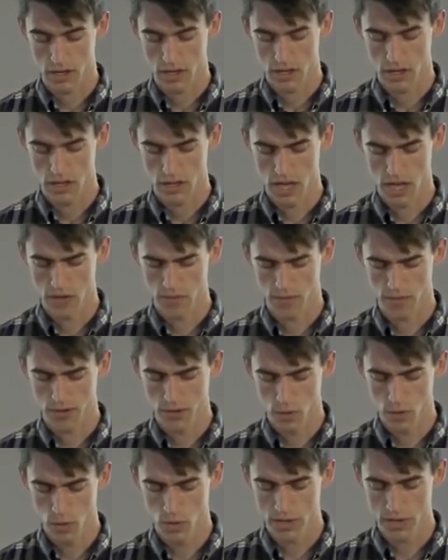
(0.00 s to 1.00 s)
yet for
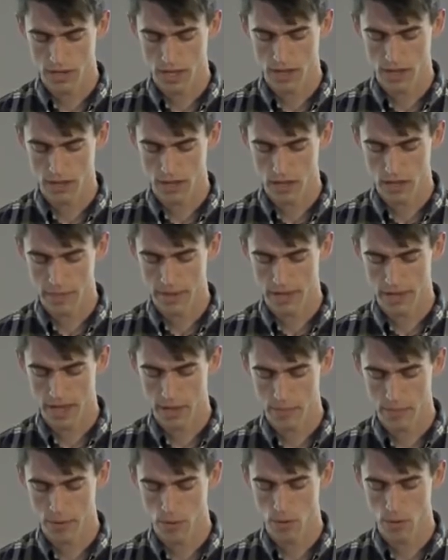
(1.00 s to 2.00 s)
your sakes he became
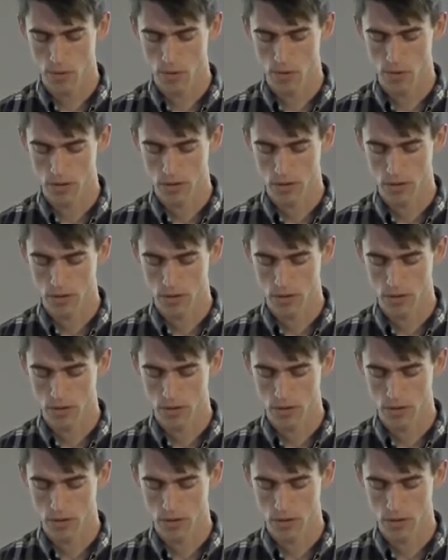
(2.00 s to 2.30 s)
poor,